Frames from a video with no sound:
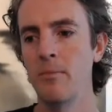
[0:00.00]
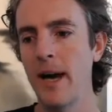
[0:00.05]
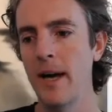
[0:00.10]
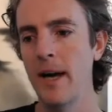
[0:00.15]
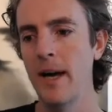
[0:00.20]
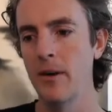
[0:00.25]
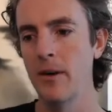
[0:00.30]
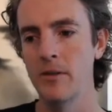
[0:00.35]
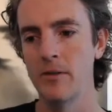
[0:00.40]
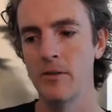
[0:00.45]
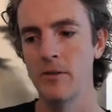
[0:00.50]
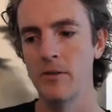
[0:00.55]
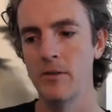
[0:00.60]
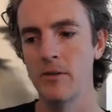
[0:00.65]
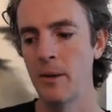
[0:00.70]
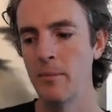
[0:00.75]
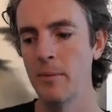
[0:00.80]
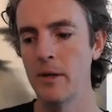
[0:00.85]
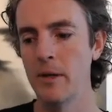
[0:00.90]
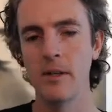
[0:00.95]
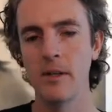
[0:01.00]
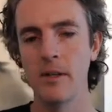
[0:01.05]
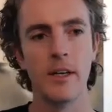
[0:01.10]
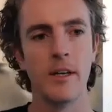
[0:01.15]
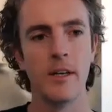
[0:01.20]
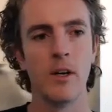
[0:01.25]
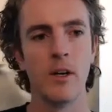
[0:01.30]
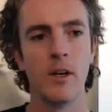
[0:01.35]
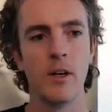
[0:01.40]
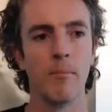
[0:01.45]
matter? So
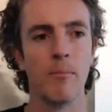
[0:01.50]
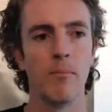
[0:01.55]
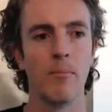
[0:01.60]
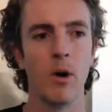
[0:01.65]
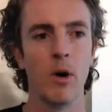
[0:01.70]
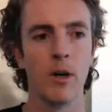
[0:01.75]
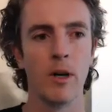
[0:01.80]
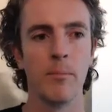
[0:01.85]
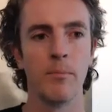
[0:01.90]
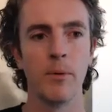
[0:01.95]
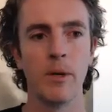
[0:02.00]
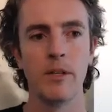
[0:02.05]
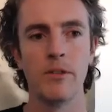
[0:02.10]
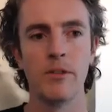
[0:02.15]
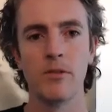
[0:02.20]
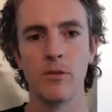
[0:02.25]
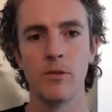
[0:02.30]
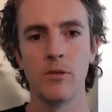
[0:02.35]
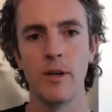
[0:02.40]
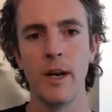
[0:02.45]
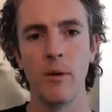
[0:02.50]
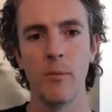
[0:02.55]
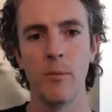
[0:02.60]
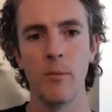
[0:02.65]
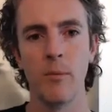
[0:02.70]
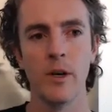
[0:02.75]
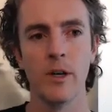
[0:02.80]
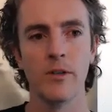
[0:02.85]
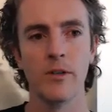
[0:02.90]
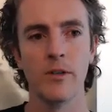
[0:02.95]
typically, marketplaces or
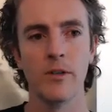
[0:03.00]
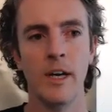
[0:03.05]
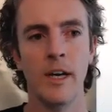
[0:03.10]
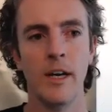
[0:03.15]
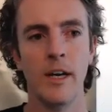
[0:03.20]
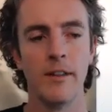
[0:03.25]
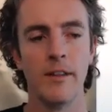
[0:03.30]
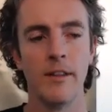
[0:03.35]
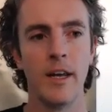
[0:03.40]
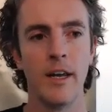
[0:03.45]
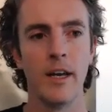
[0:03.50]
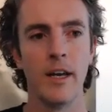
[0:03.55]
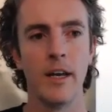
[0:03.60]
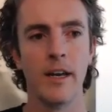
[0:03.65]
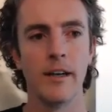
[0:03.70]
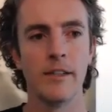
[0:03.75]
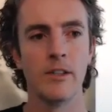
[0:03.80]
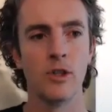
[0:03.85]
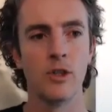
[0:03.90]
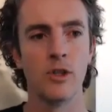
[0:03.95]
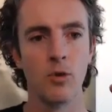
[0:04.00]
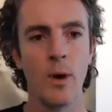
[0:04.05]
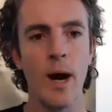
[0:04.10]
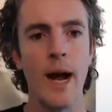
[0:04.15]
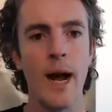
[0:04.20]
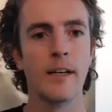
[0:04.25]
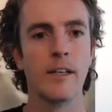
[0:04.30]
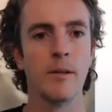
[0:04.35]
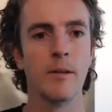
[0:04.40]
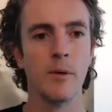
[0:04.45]
networks, they
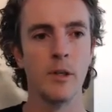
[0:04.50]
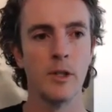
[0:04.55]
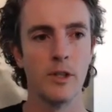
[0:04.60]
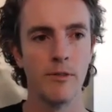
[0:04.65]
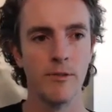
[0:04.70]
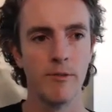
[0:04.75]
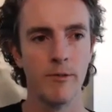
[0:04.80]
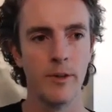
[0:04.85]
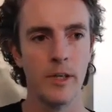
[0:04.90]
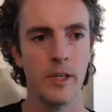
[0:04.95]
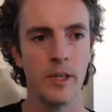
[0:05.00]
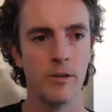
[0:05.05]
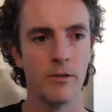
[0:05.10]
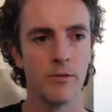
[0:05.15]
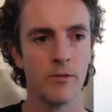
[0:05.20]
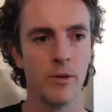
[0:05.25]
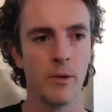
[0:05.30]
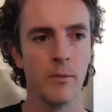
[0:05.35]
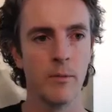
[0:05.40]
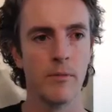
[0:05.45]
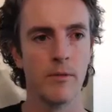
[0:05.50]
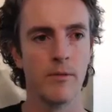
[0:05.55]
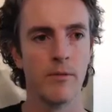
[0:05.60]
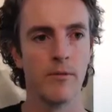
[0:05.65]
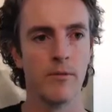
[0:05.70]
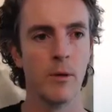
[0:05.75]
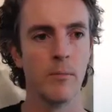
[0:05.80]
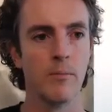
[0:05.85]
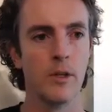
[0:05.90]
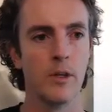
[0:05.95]
extract a bunch of fees from
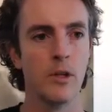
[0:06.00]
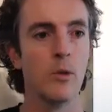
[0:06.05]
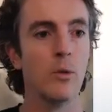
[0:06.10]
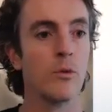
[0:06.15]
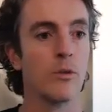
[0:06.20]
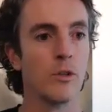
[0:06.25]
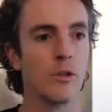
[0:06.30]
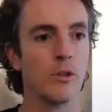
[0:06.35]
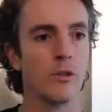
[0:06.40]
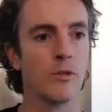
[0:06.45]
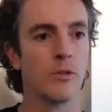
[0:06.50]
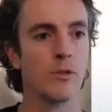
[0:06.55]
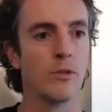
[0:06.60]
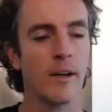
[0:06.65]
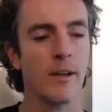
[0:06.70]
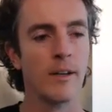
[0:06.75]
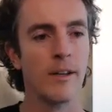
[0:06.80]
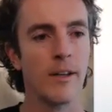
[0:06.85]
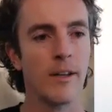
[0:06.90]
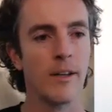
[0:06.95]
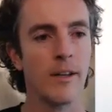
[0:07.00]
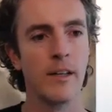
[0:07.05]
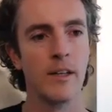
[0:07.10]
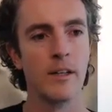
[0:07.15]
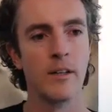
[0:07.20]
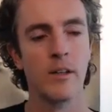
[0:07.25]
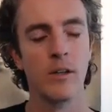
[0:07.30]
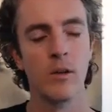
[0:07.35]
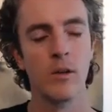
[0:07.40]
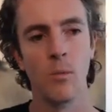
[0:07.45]
the users, right?
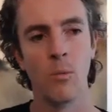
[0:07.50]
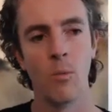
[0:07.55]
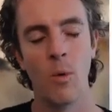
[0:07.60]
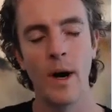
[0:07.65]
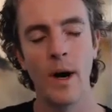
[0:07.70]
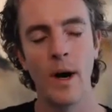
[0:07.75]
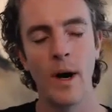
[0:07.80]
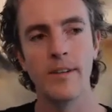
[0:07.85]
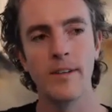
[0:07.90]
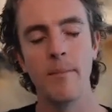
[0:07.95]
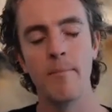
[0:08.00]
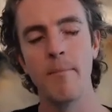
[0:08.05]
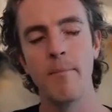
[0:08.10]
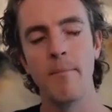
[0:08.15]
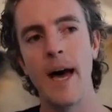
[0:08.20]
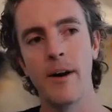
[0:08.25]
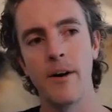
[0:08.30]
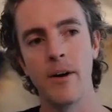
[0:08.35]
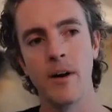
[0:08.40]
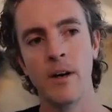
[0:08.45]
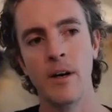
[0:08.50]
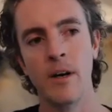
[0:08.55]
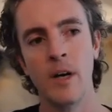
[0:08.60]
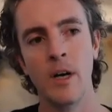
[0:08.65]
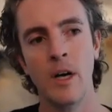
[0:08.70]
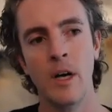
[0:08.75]
And why does that matter?